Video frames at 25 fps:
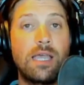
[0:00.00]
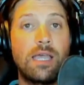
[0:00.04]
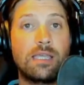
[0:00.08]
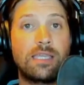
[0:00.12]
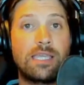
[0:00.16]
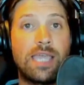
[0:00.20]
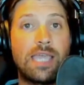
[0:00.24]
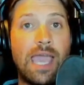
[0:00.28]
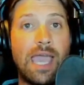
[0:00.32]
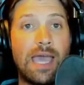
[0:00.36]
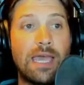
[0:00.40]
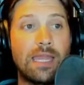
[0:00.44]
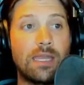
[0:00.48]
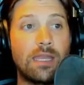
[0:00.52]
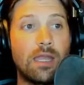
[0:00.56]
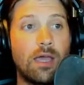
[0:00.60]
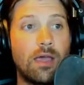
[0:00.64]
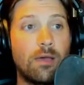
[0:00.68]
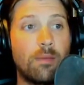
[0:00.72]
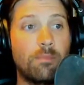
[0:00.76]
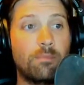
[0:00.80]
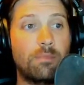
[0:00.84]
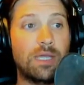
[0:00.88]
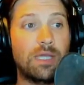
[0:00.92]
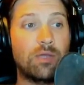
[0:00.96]
can
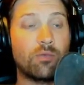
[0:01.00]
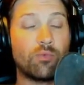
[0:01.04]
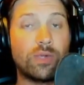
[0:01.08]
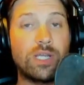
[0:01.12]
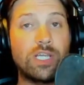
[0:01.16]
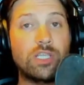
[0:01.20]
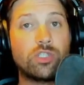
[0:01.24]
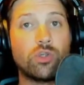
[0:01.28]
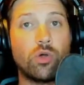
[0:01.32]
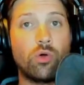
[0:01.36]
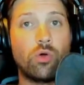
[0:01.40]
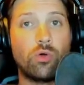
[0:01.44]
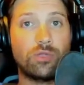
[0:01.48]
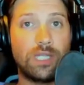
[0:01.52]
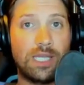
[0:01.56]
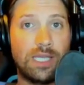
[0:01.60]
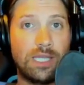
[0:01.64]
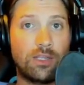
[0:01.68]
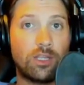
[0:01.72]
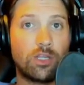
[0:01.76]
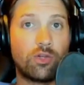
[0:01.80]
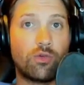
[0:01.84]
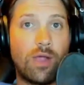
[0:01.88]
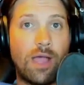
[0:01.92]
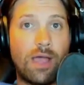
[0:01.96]
be retold in
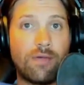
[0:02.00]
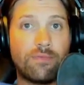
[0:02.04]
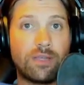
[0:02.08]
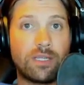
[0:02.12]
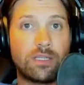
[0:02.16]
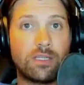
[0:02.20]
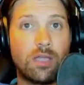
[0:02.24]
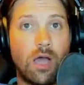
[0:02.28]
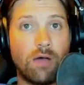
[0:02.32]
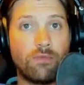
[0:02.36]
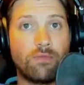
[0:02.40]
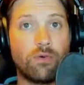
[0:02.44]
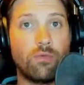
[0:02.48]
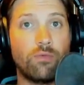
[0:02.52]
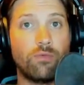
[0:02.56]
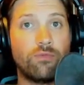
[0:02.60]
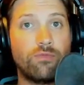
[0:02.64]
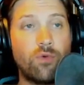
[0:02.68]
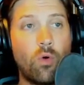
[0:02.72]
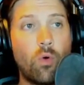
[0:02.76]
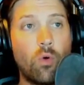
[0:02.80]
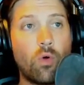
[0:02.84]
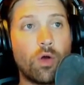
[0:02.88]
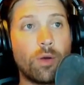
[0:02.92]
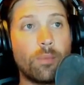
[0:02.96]
the graphic novel
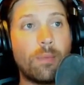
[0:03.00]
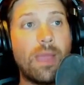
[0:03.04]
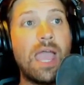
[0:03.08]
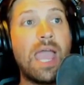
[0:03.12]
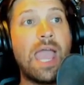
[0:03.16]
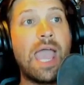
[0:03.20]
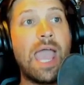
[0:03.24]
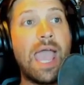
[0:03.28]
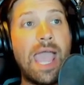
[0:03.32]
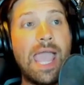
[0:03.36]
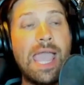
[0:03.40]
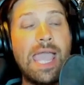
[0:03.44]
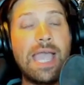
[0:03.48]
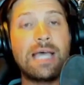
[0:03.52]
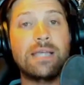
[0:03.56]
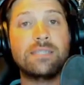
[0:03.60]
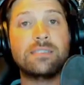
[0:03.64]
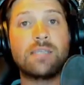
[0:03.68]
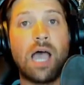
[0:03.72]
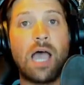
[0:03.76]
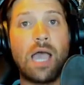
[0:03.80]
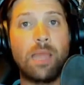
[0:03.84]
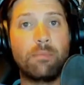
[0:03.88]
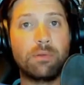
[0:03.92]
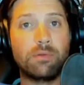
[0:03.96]
form, and
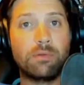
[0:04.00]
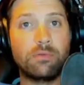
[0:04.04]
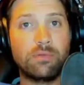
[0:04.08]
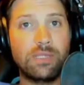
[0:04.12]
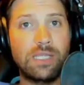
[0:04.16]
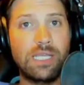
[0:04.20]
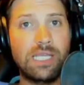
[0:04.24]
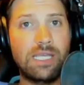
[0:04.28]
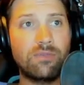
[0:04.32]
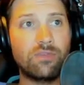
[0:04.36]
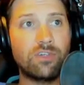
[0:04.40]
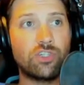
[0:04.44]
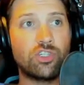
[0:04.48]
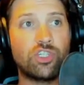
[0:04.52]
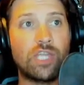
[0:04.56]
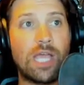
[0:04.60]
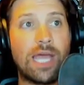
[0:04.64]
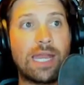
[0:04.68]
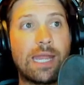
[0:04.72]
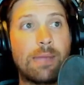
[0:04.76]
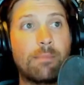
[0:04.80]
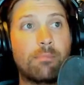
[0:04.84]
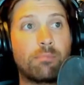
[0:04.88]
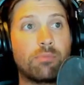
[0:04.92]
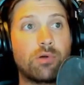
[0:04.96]
I believe
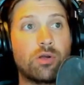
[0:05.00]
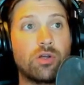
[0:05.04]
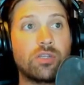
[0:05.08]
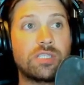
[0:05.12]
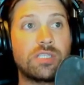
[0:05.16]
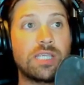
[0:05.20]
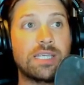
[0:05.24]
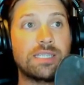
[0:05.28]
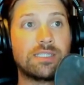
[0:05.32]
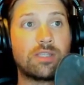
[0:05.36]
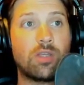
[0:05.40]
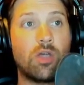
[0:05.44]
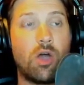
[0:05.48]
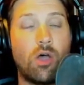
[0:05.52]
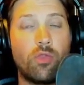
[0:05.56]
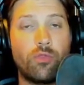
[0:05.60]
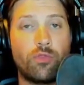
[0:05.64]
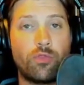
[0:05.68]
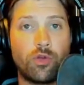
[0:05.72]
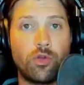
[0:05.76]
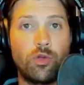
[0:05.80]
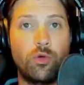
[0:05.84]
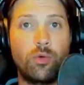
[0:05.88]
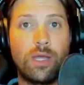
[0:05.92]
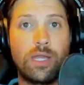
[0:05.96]
Shad M. Brooks has gone
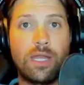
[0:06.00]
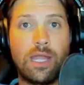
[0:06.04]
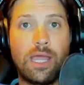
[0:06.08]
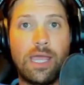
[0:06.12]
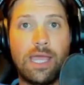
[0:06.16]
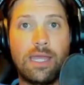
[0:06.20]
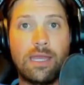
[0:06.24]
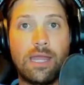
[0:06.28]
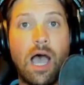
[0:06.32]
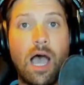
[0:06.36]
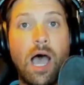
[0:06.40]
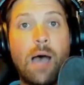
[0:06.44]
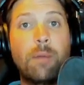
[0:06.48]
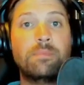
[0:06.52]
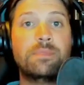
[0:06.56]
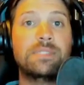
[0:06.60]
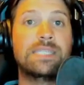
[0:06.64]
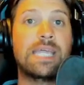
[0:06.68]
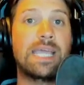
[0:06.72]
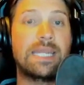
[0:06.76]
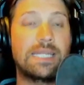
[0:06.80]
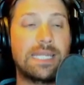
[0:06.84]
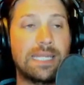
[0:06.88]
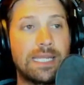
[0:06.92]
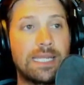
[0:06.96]
through and
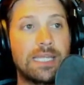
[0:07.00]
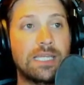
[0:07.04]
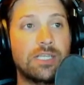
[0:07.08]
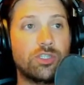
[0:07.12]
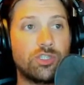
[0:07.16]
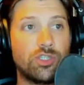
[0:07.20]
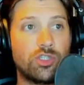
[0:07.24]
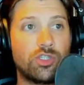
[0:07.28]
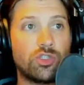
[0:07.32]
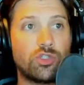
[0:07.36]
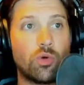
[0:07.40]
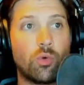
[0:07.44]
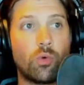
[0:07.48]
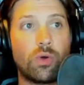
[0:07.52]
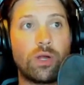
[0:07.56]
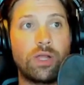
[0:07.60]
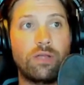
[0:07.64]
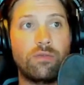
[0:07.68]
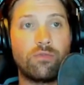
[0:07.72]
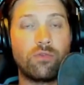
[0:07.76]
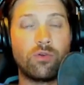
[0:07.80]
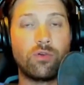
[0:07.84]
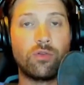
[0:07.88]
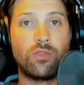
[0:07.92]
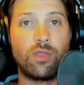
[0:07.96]
updated his story
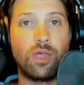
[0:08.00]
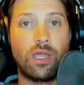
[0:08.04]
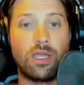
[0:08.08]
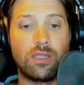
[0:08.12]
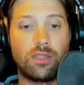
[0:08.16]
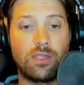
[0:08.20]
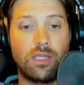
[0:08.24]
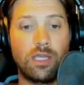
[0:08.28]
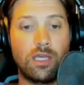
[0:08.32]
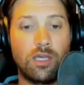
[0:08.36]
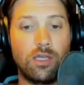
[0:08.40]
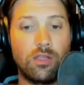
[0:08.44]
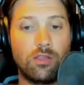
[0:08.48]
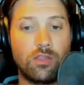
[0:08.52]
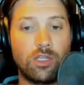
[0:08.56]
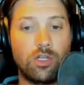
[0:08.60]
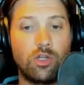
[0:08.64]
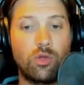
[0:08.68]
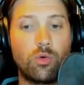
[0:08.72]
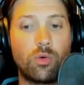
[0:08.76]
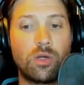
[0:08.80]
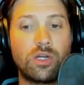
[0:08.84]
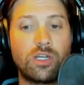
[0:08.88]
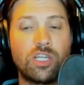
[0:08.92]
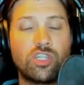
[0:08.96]
for like the
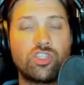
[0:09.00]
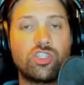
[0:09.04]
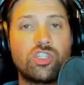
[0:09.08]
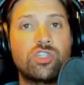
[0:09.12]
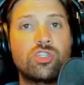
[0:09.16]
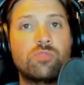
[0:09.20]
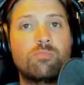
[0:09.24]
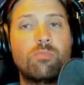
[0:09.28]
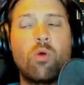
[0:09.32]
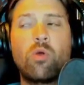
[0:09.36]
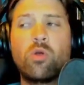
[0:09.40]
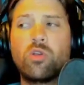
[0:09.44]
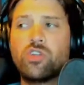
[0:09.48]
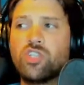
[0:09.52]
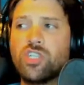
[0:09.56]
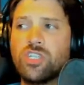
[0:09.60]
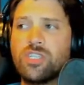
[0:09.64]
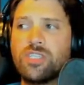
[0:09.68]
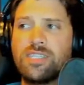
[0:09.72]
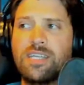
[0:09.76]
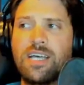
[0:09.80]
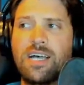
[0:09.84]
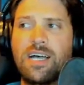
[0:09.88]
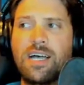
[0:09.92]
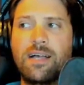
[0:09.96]
newer editions, more
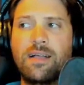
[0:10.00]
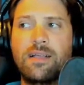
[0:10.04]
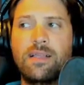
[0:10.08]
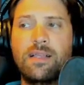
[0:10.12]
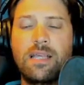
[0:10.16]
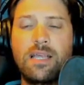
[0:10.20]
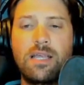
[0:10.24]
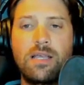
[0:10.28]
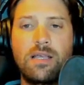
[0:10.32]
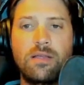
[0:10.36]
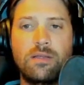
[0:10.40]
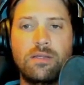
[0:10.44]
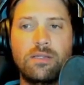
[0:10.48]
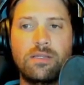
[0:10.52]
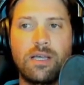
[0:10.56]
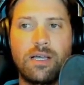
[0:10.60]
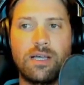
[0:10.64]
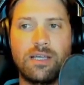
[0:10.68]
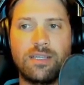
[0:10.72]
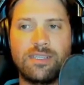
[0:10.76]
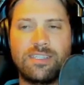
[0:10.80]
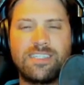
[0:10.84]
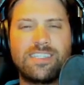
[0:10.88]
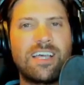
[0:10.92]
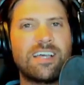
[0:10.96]
just to
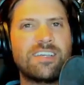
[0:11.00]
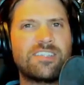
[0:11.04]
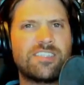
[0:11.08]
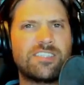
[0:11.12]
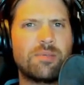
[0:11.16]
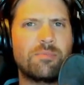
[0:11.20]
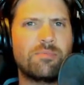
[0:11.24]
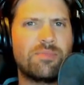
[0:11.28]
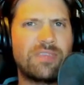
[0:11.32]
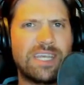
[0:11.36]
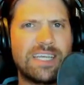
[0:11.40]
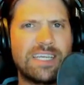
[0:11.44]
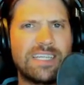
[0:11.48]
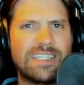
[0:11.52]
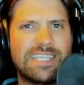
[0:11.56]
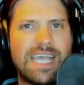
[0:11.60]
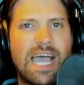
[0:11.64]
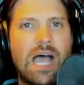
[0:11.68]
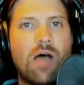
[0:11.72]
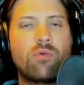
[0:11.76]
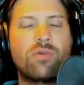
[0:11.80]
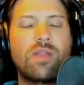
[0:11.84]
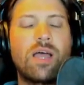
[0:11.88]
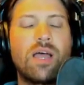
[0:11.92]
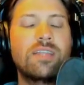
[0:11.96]
suss some things
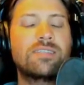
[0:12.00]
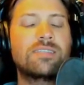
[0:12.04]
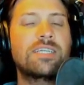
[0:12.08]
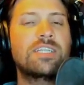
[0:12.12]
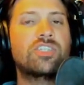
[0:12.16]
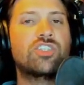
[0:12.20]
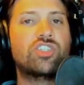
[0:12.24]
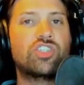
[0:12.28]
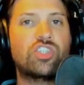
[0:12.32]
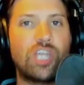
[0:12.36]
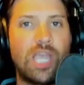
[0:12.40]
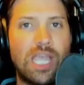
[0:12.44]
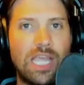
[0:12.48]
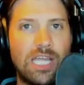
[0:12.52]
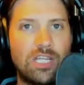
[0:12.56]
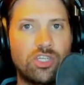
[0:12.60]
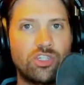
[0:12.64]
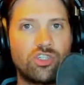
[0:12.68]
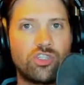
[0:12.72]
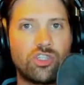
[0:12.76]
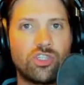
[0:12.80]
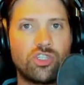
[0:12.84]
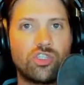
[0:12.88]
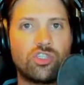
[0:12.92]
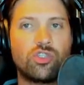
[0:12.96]
out, not to
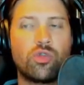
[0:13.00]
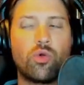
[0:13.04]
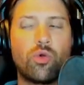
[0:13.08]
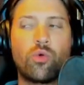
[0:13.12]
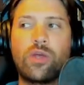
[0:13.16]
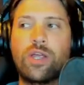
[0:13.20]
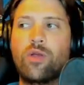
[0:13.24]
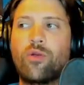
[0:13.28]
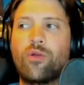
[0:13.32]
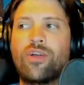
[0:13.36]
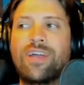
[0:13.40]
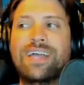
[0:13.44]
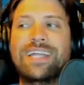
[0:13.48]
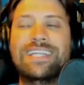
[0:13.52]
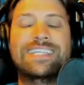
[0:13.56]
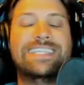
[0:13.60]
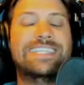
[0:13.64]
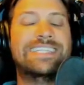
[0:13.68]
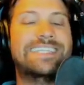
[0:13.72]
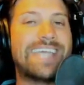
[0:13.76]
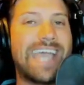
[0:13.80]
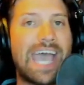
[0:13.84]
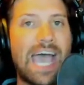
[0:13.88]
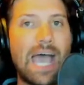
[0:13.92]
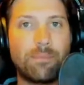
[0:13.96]
change the story or
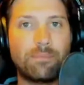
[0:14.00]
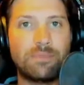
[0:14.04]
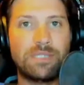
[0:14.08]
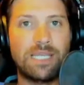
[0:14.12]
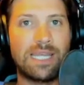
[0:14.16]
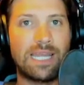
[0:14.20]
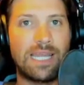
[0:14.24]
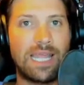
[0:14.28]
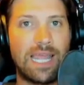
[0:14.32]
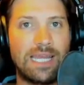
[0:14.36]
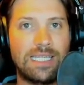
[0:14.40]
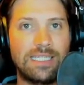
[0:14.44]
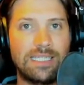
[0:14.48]
adapt it any